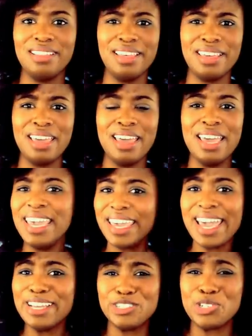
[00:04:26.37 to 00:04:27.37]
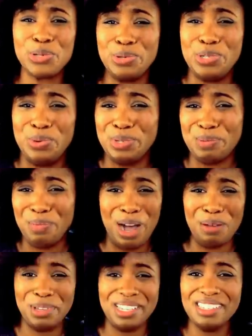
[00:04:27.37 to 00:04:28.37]
Like, he can't choose who his
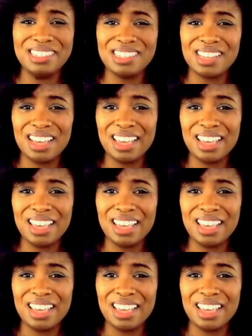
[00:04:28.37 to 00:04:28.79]
mom is.